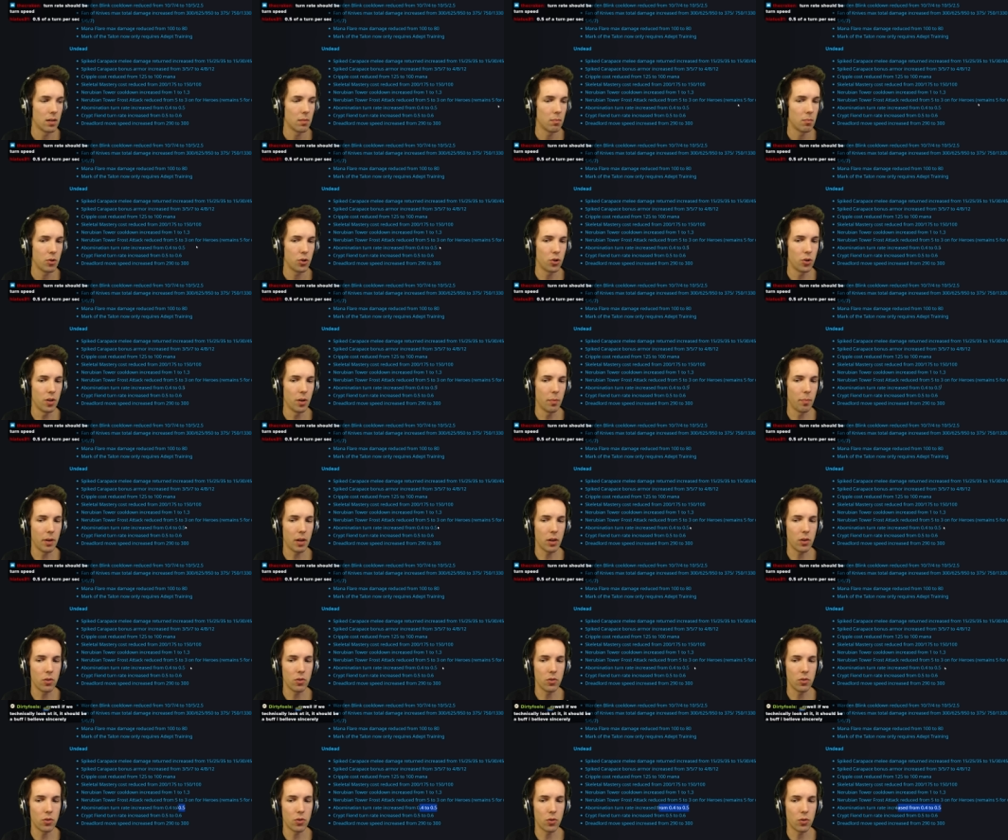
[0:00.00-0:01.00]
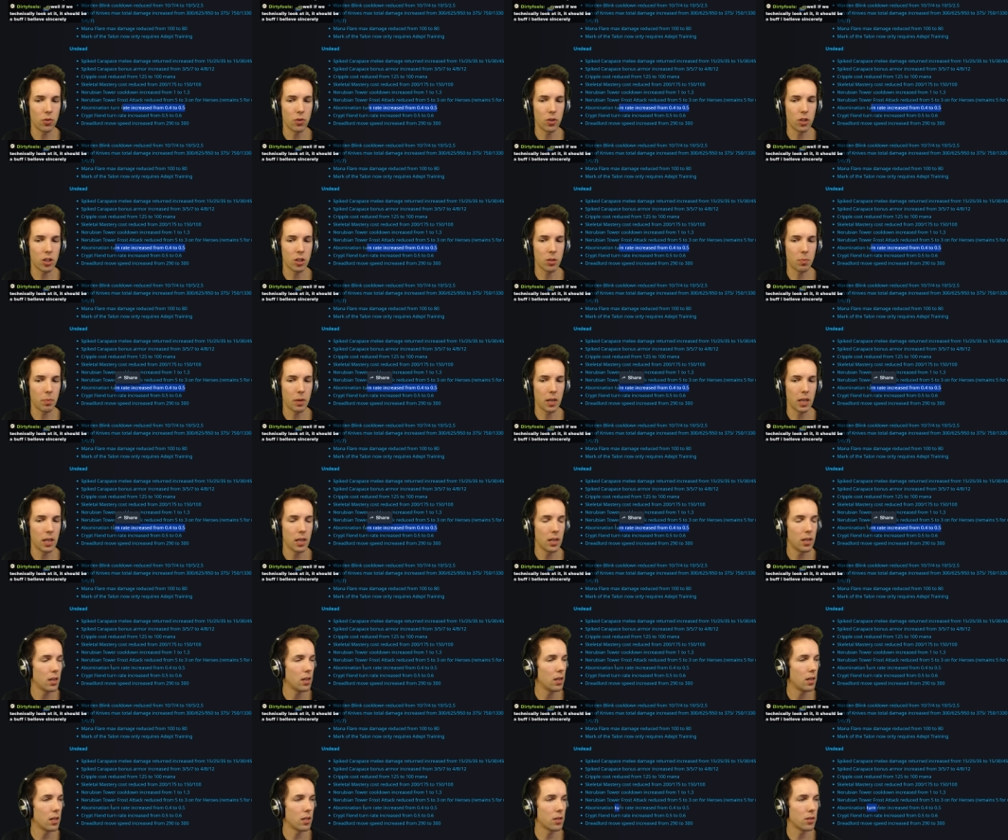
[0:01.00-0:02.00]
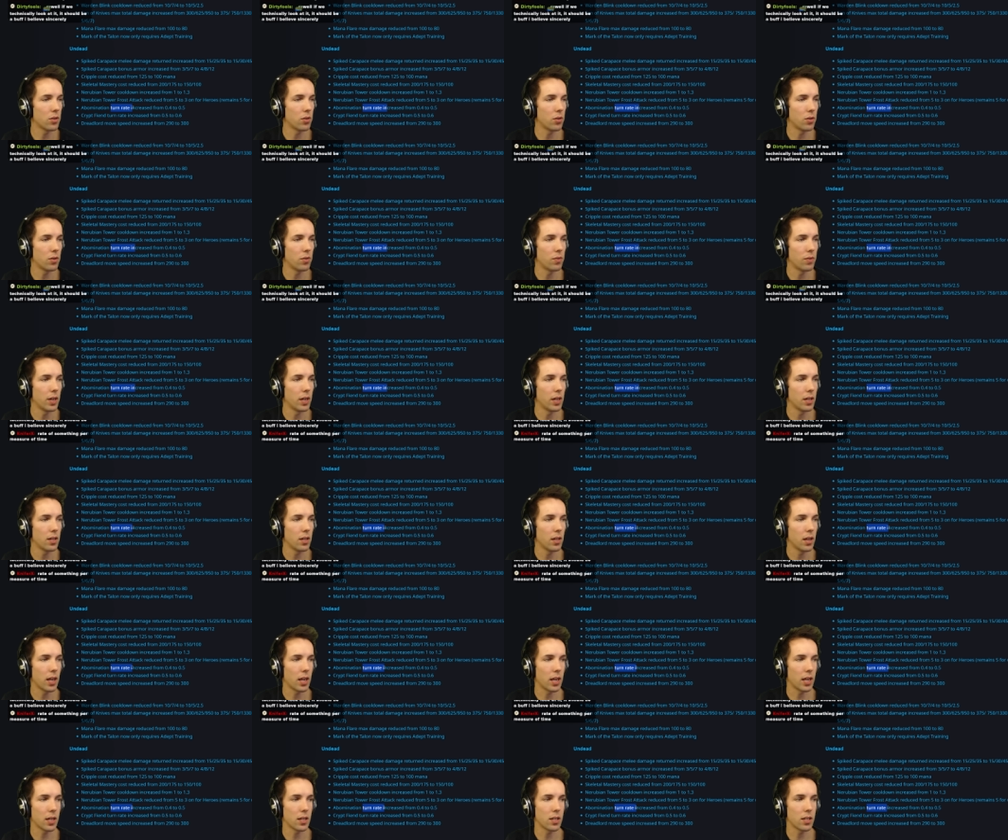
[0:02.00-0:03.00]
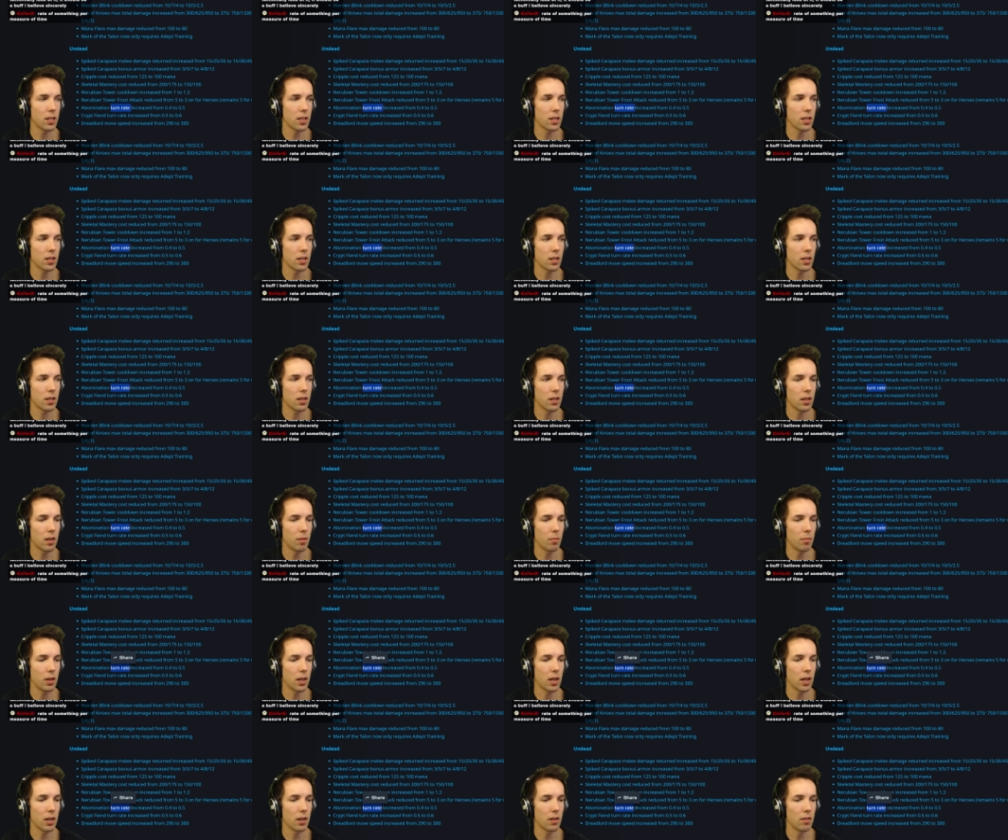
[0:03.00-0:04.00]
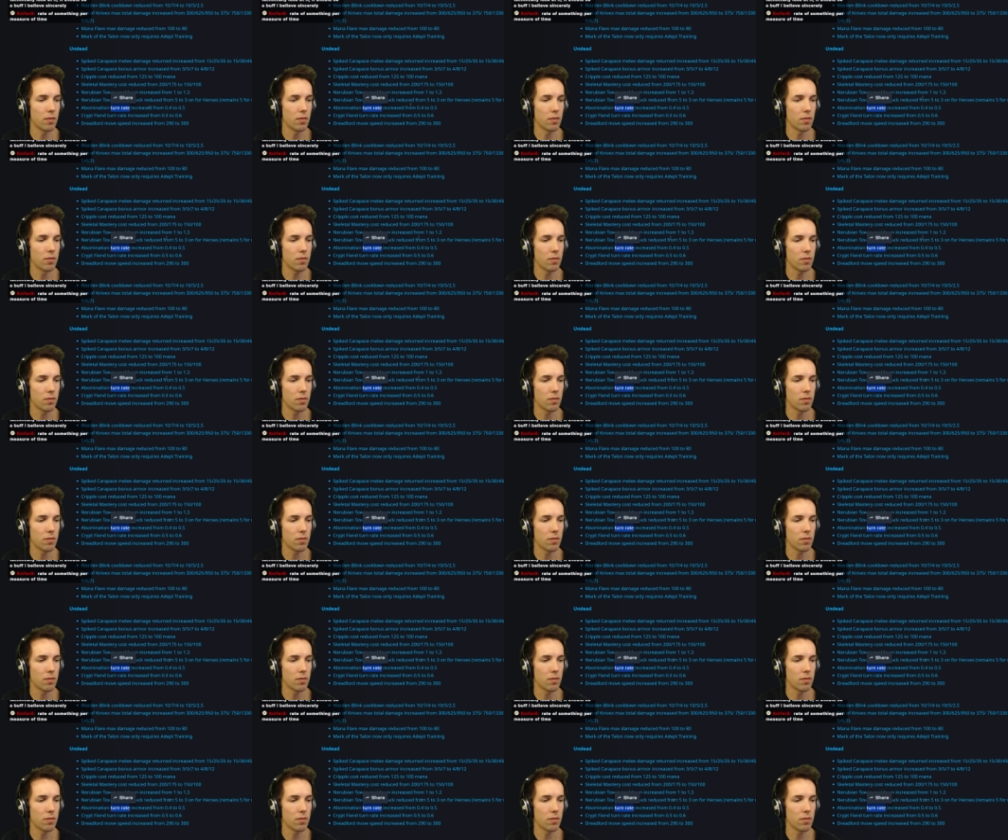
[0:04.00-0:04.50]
Shouldn't it be called turn speed, not turn rate? I guess can be kind of...